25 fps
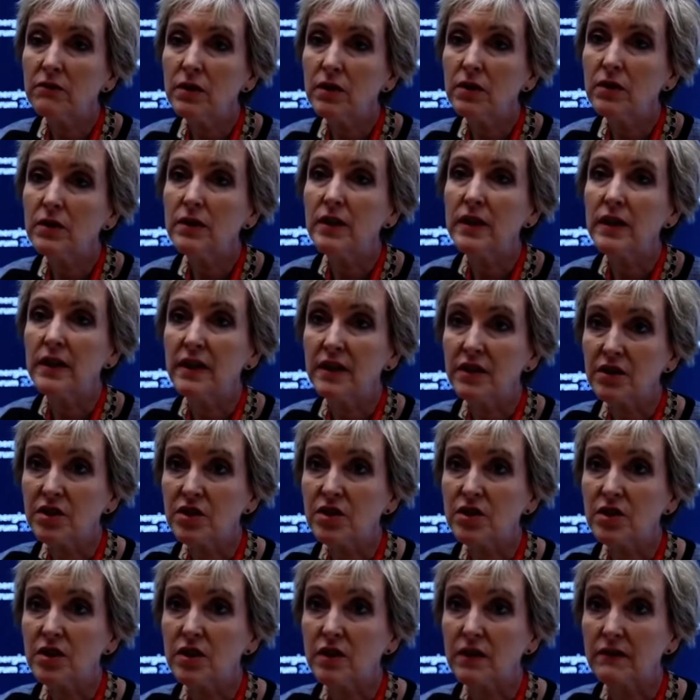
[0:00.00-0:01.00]
Road
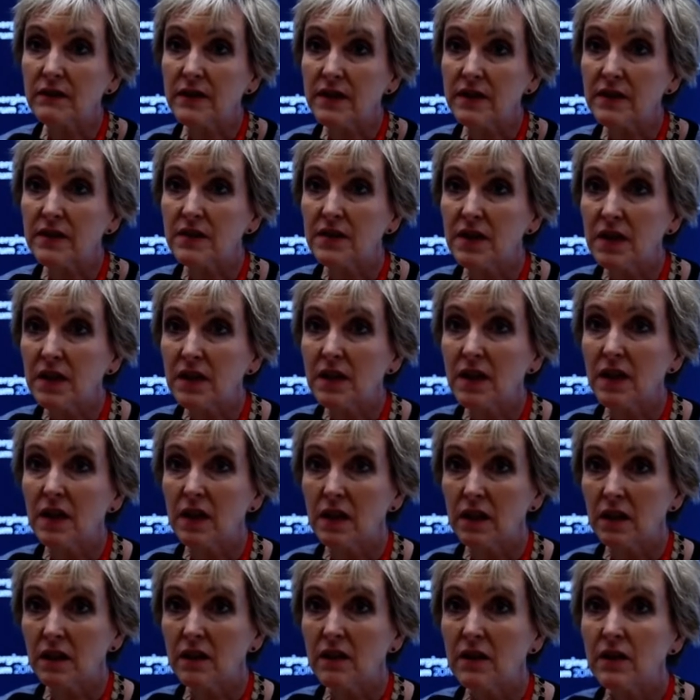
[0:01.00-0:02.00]
initiative is
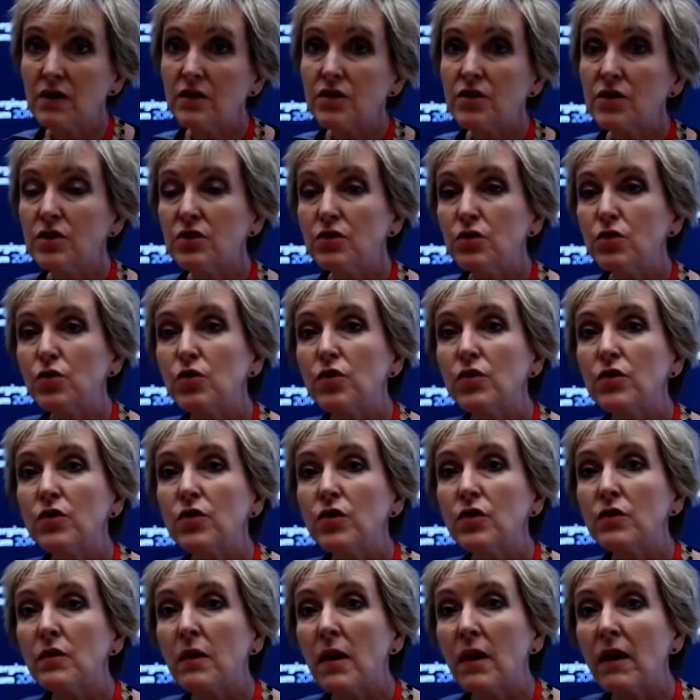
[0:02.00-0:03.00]
seeking to
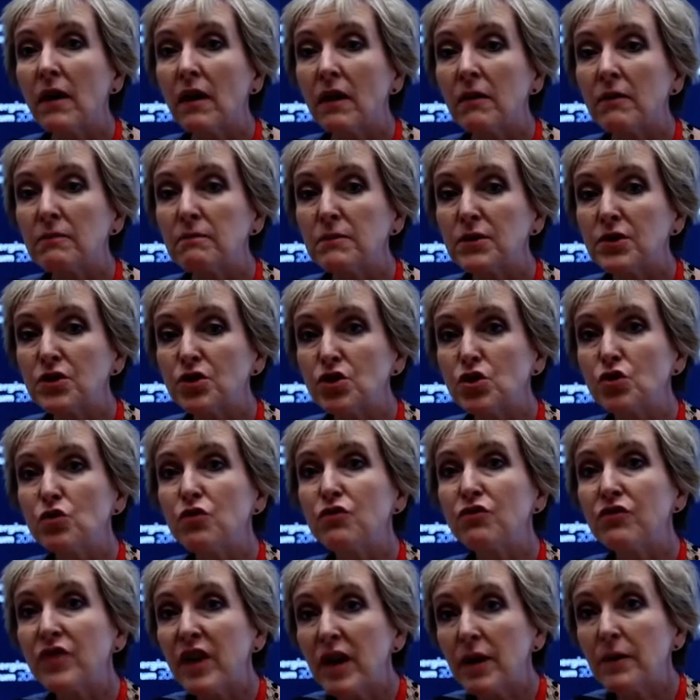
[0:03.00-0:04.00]
pursue
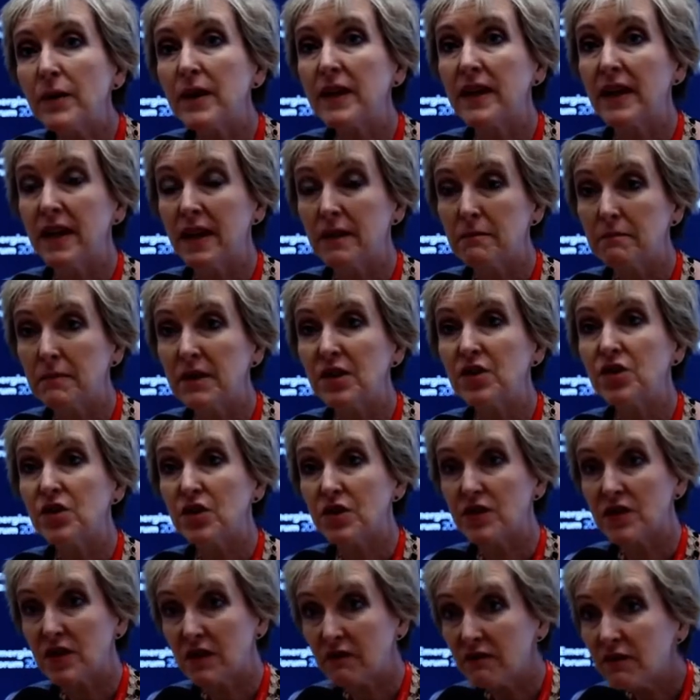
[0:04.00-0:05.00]
very
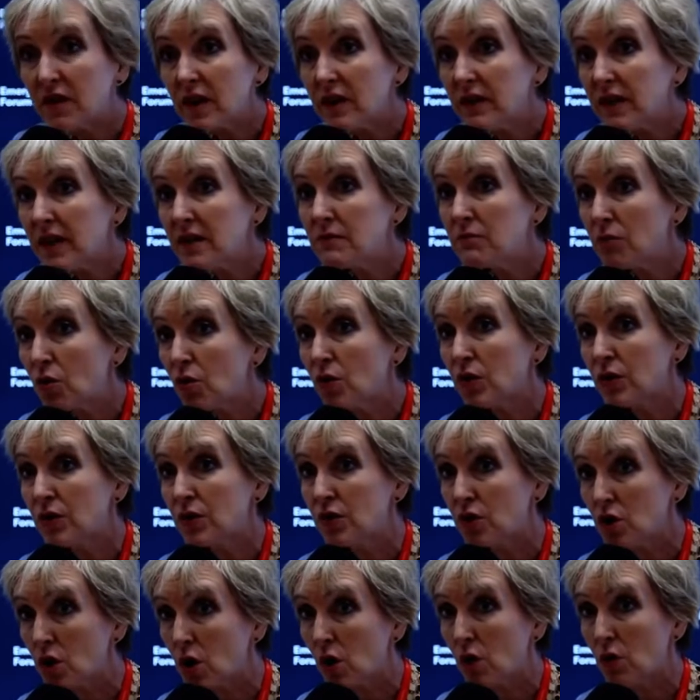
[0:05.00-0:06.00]
ambitious and very important
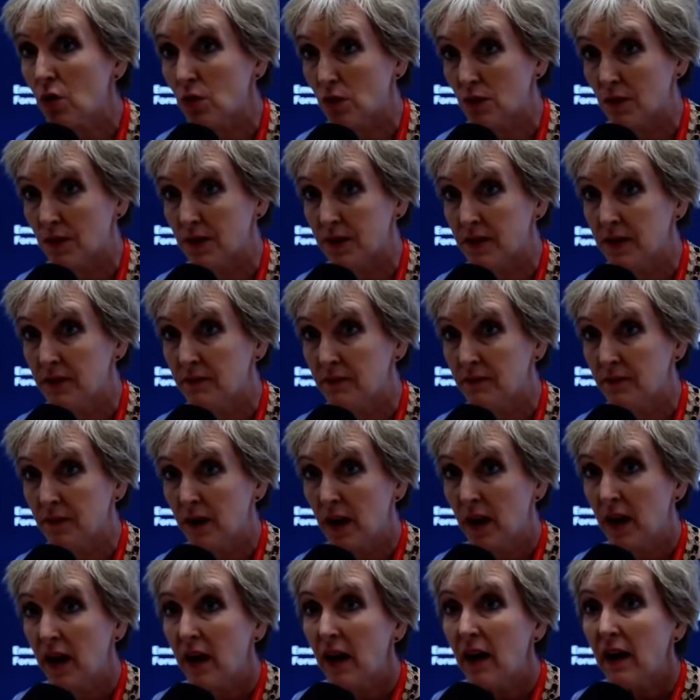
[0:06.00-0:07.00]
goals,
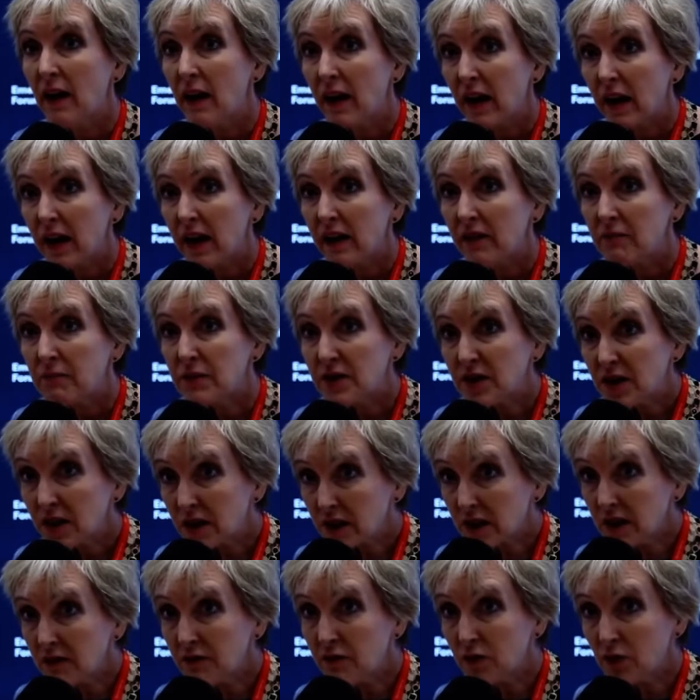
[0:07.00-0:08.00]

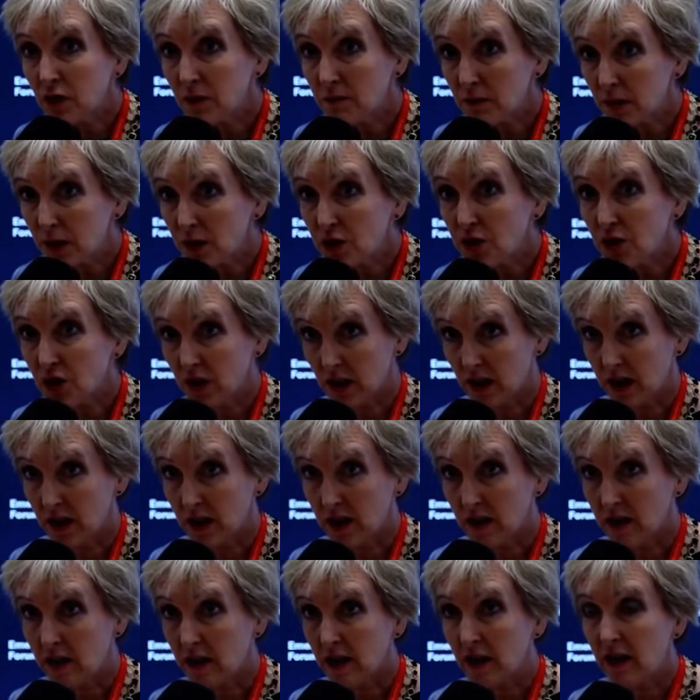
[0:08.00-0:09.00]
particularly for
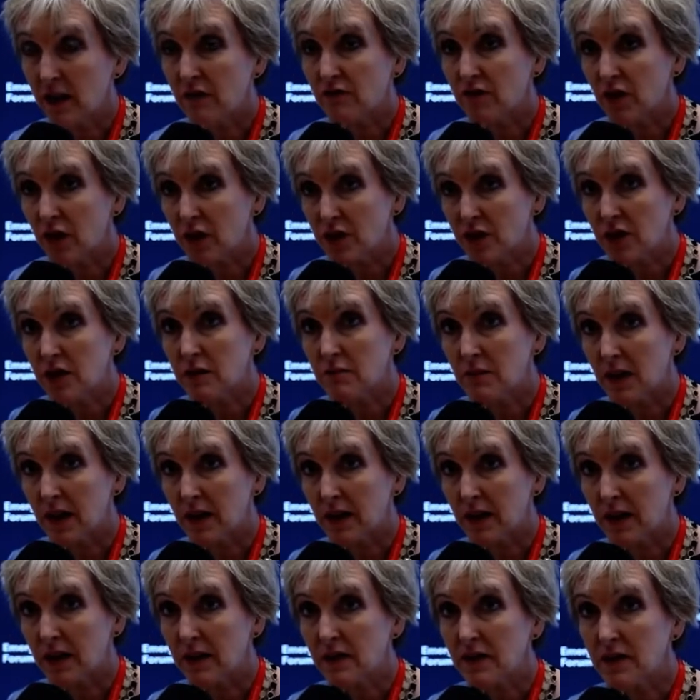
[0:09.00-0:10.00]
emerging and frontier
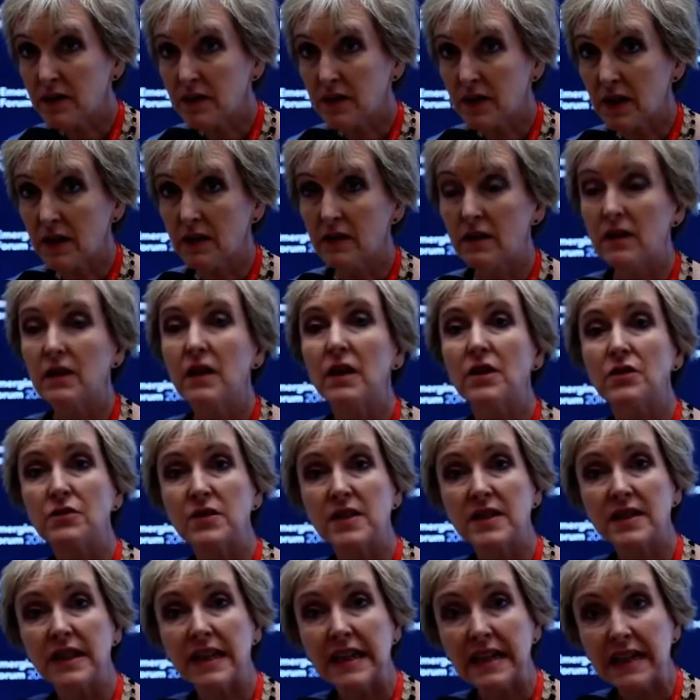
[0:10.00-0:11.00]
markets and
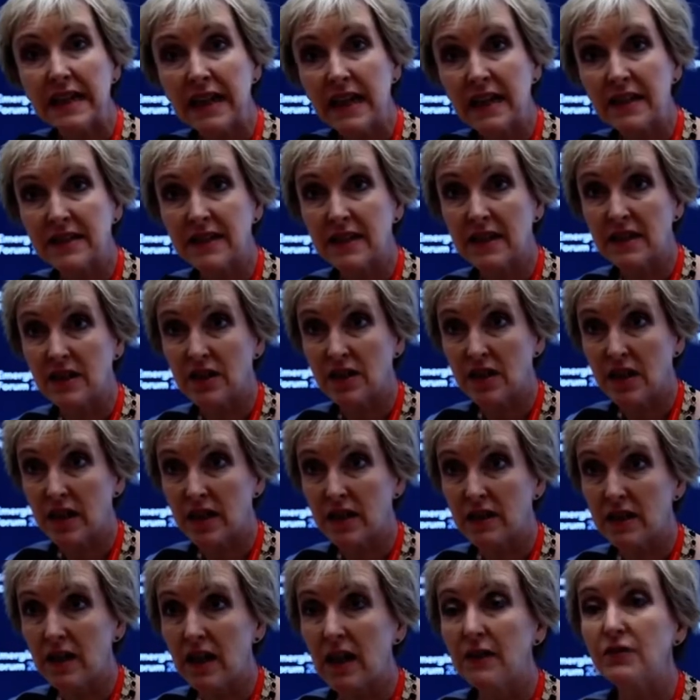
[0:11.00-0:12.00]
countries like Kazakhstan
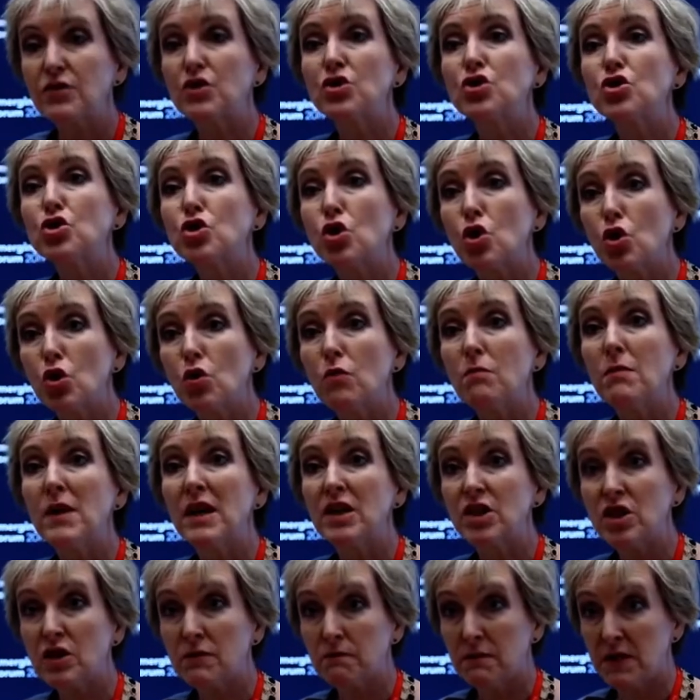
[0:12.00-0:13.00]
that have so
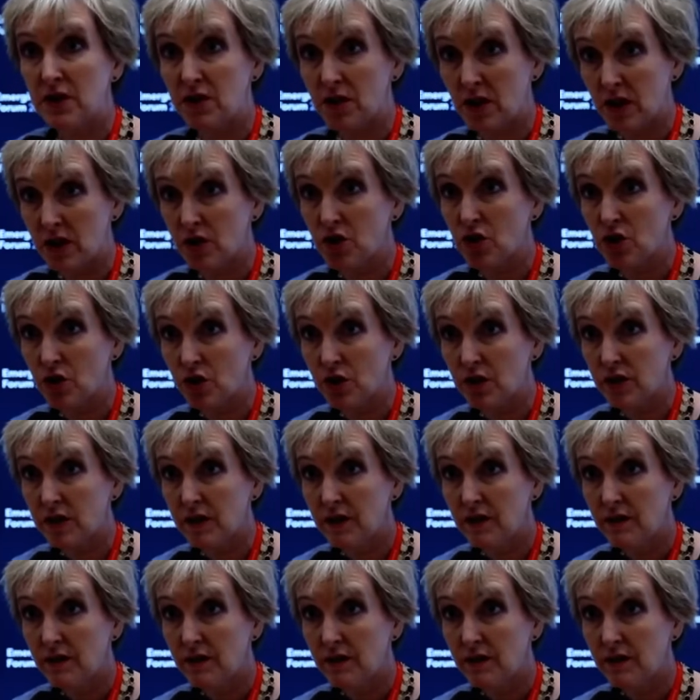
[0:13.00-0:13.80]
much potential.